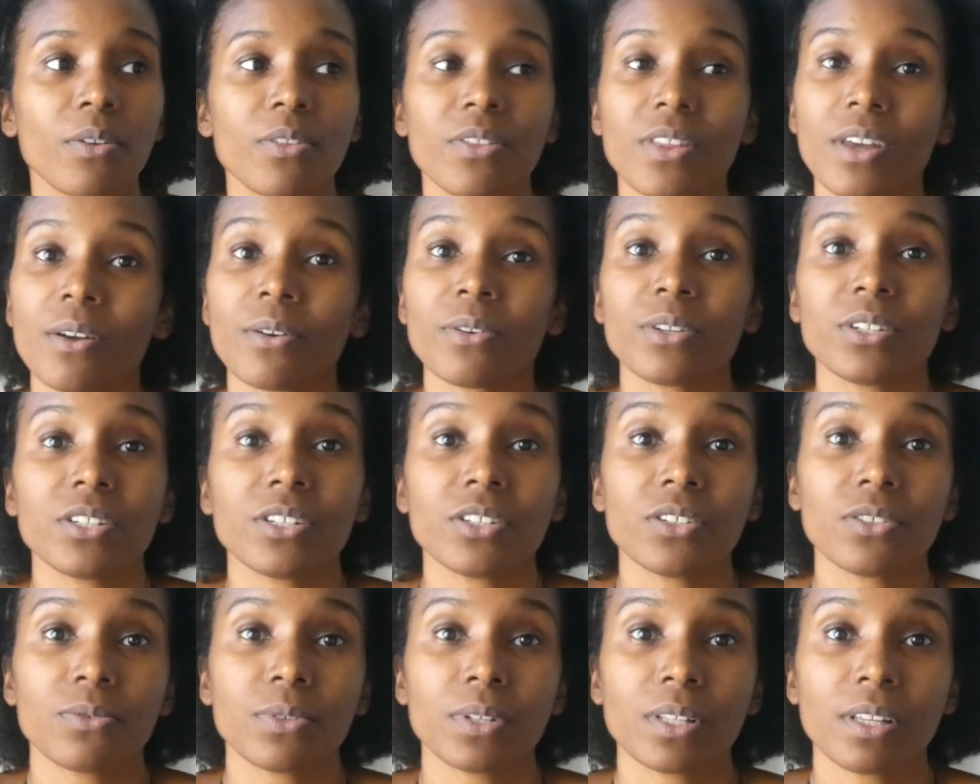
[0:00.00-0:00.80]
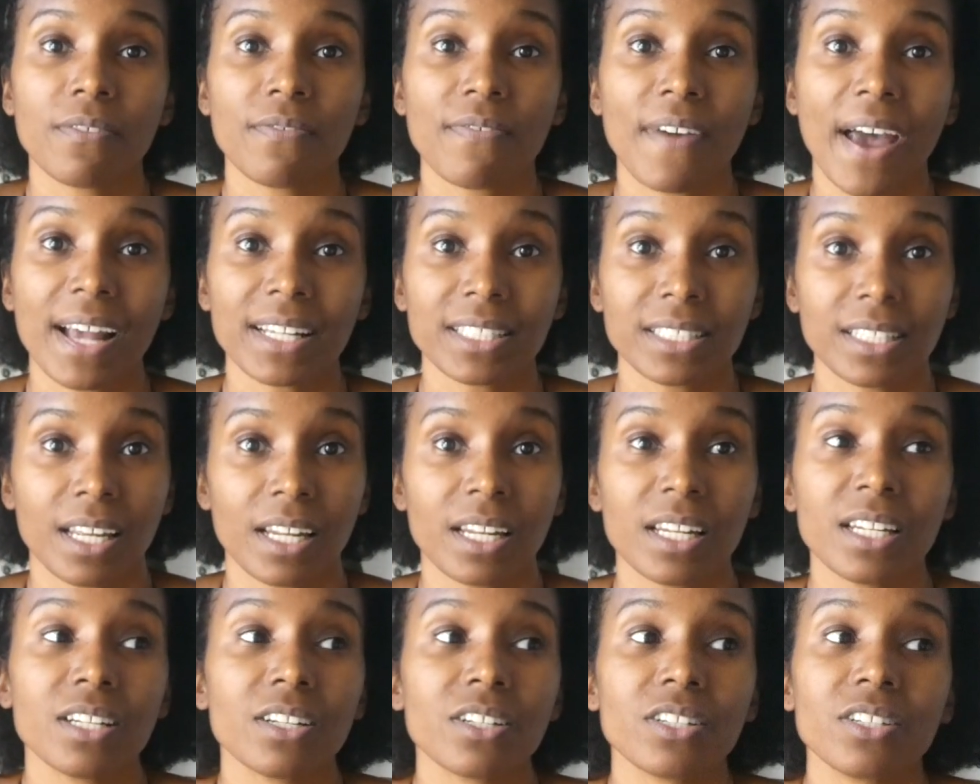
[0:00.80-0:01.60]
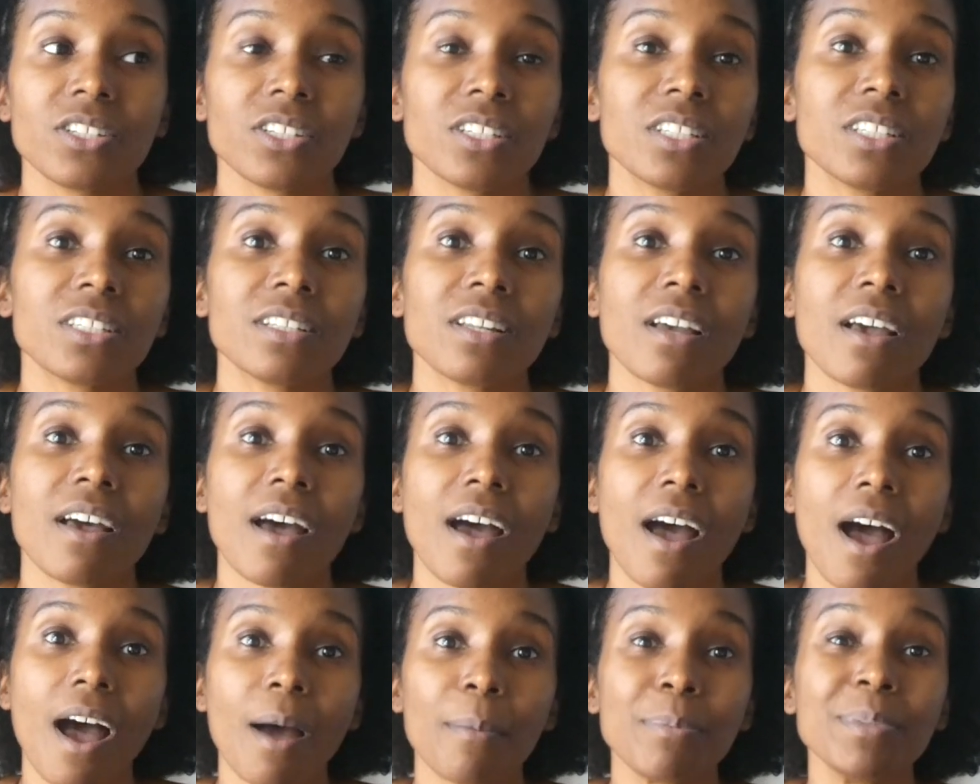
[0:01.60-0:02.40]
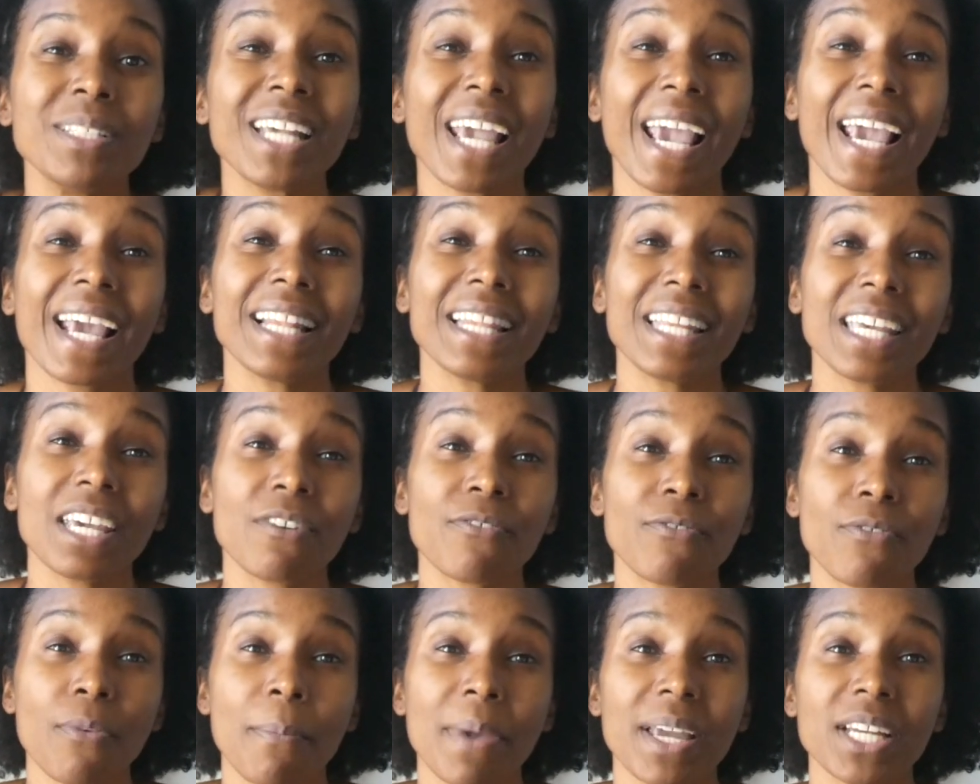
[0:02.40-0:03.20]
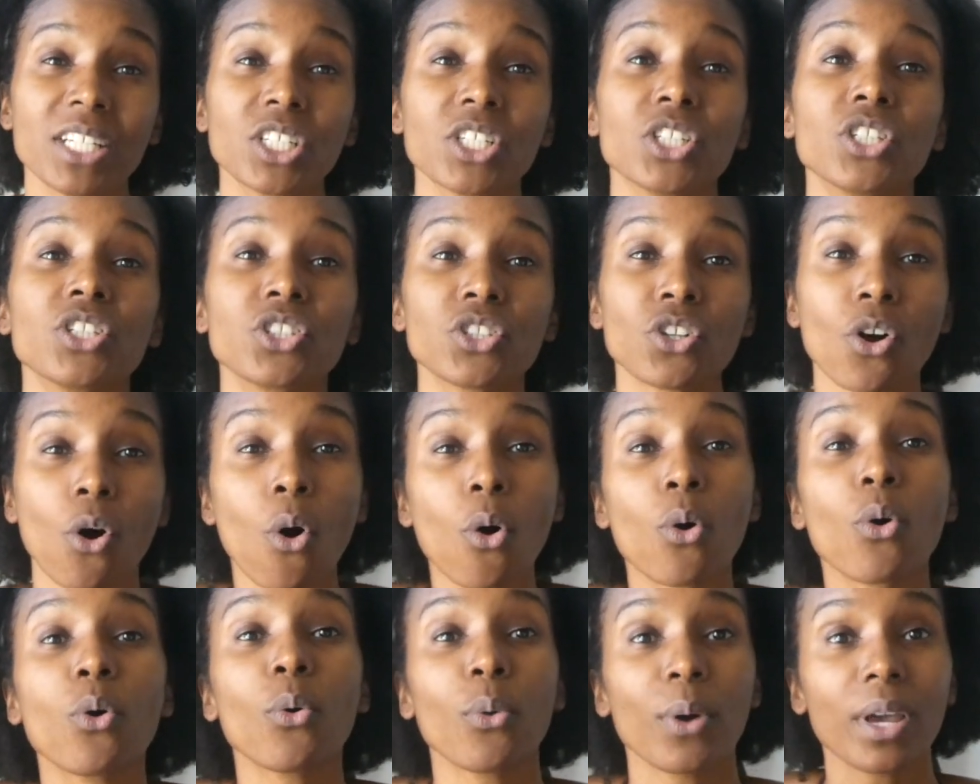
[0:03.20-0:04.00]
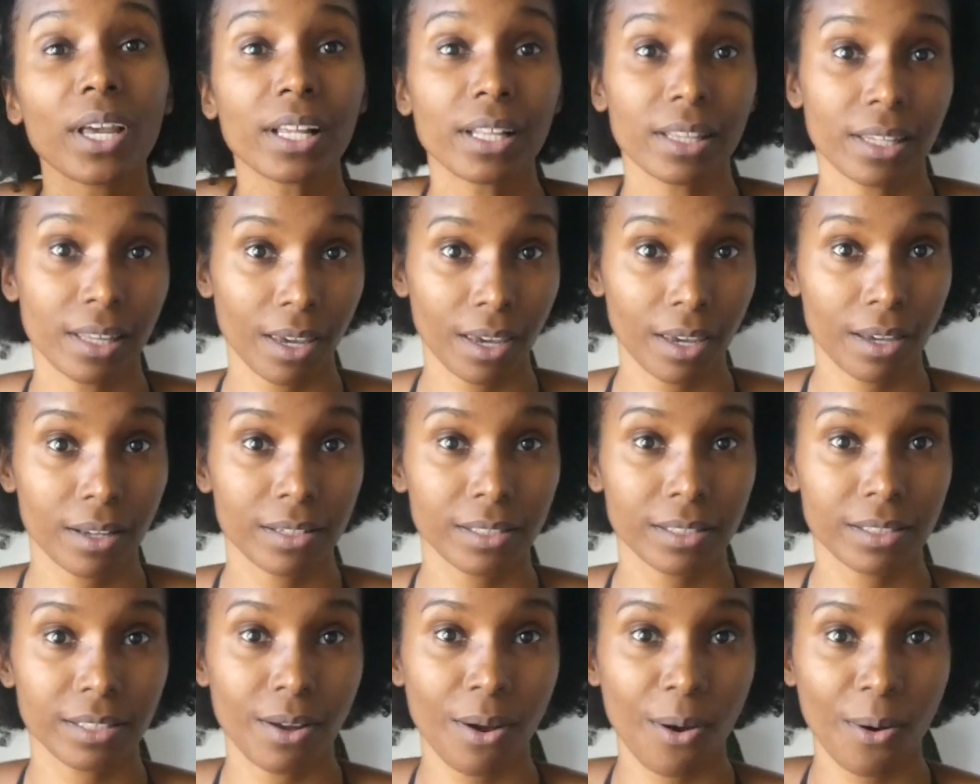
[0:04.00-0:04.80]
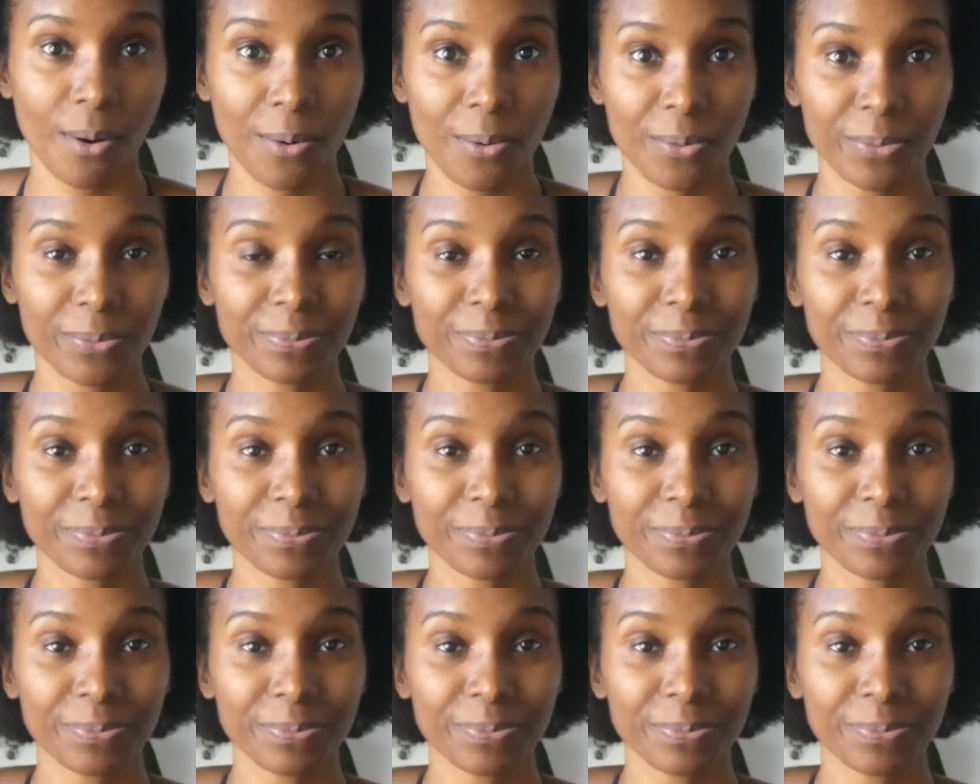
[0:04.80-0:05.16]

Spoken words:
it was just really fascinating to just obtain the information so quickly. So